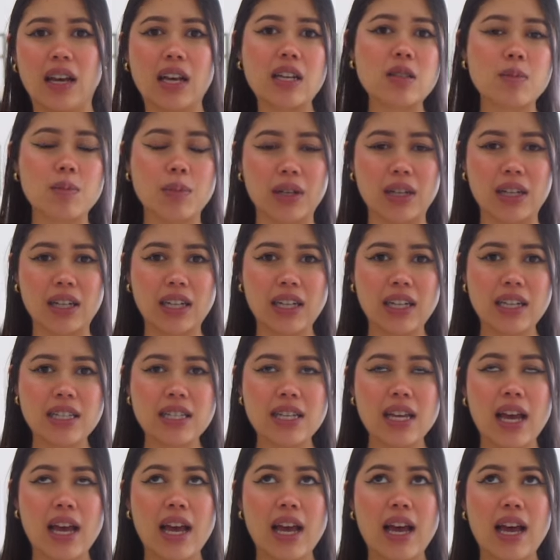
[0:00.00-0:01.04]
experience
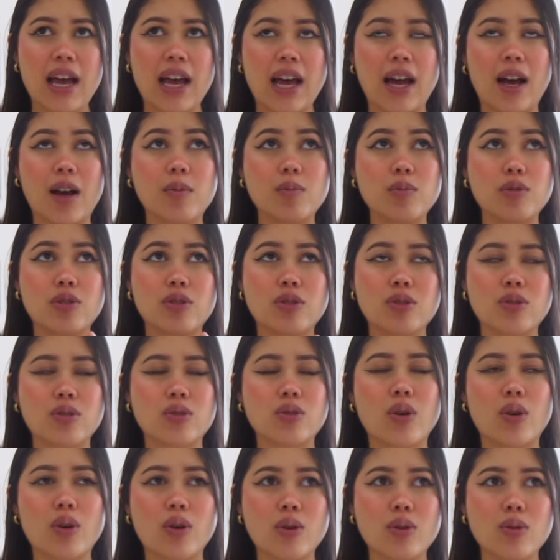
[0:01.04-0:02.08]
and I'm
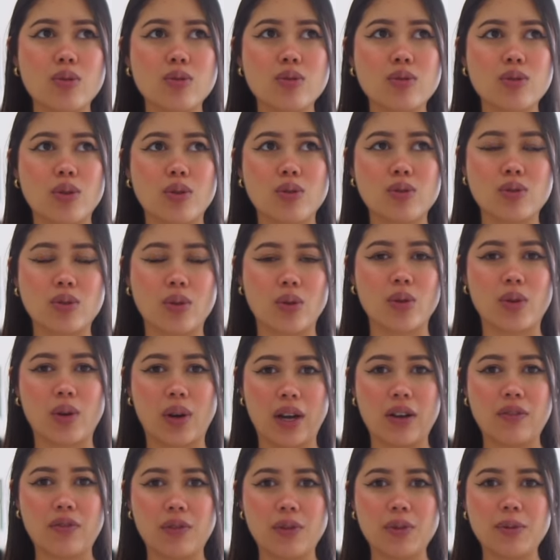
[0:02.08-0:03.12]
so so so
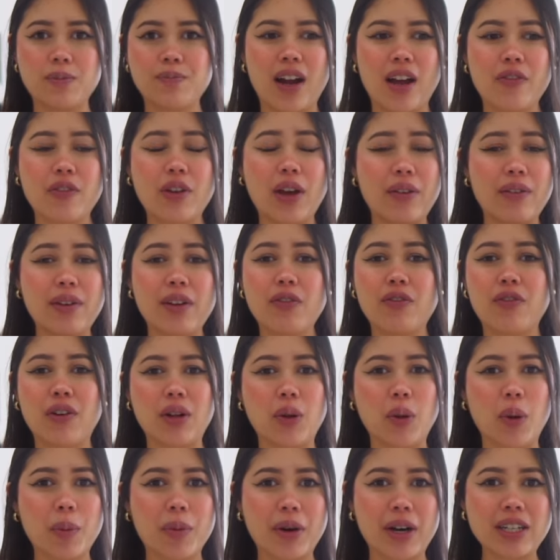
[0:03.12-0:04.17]
grateful. If you have any
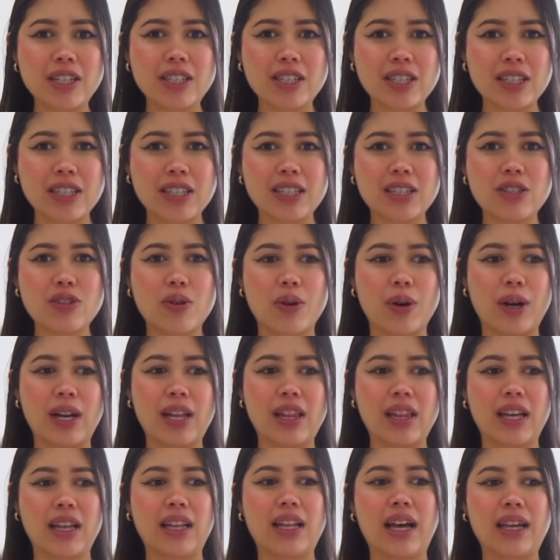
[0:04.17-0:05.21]
follow-up questions or
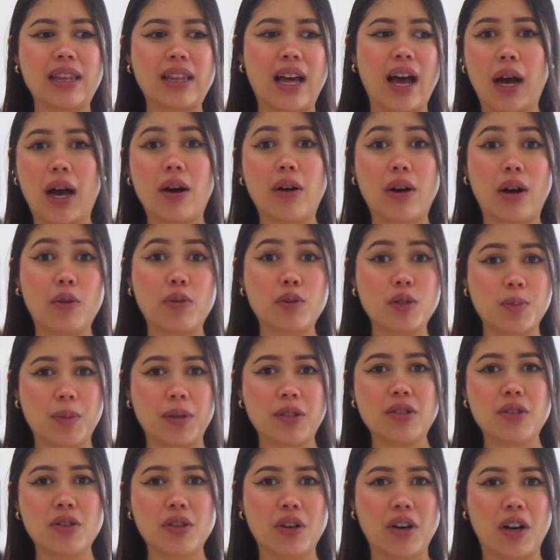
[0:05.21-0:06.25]
anything like that I'll, I'll,
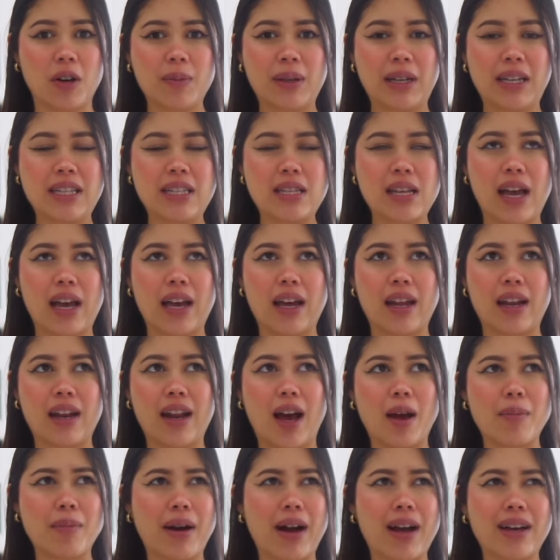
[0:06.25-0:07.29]
respond to the comments and
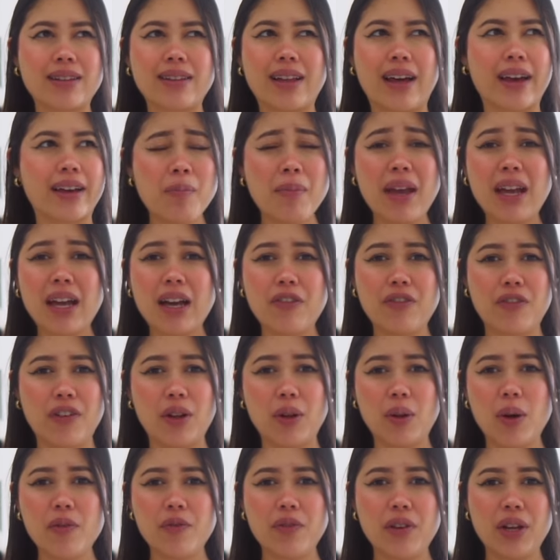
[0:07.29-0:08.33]
I might like make a
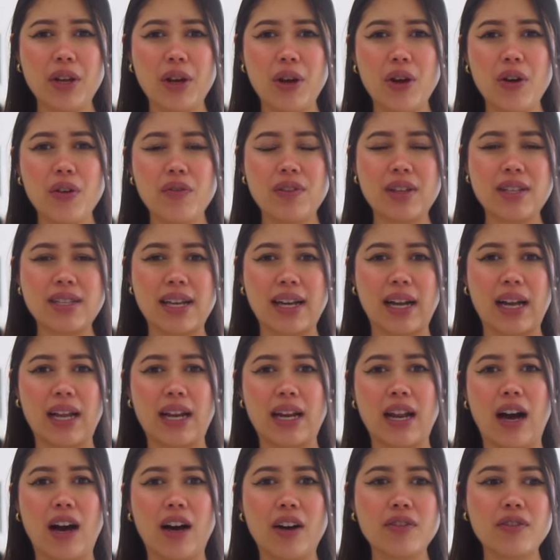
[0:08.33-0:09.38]
follow-up video if there's like
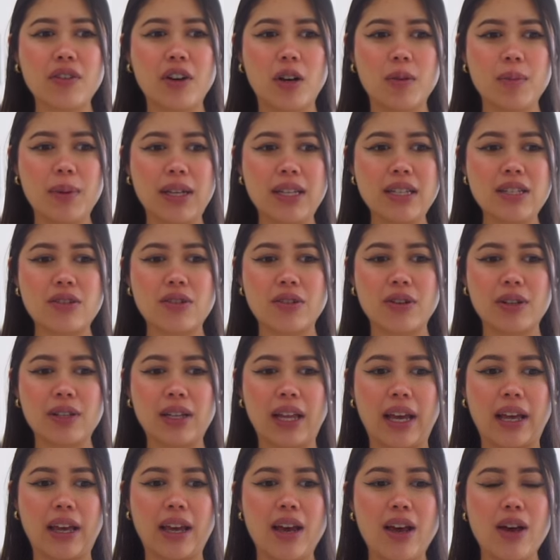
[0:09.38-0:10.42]
enough comments or
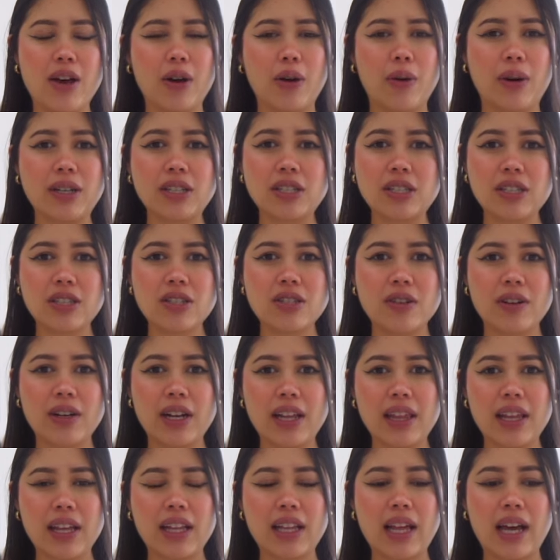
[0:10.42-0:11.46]
like questions or
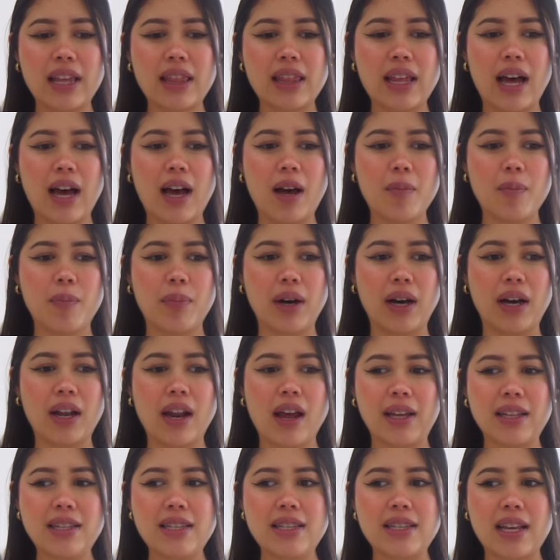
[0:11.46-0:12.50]
anything like that but
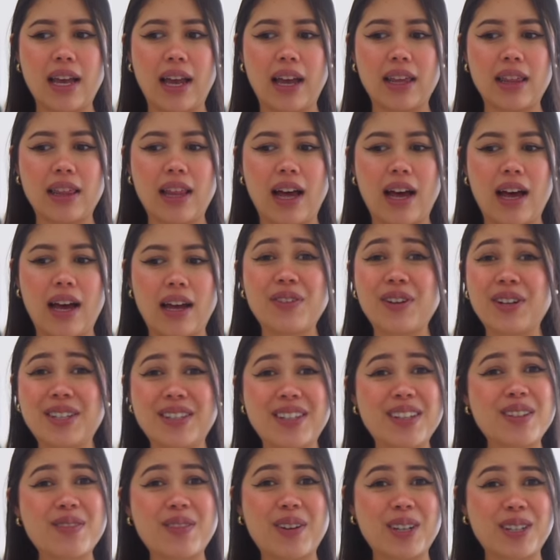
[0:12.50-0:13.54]
in saying that you got
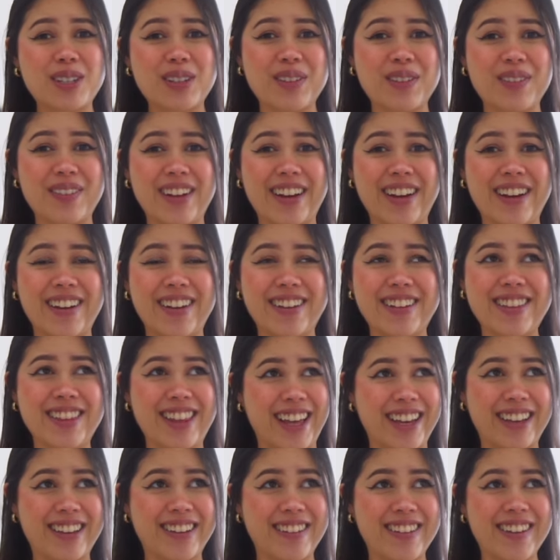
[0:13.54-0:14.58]
this part of the video
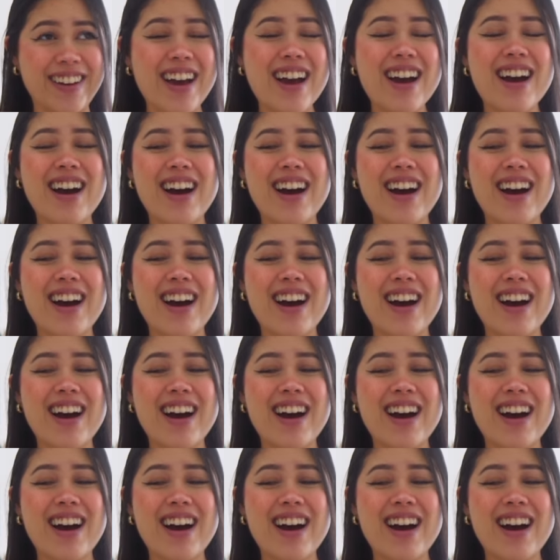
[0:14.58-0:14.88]
thank you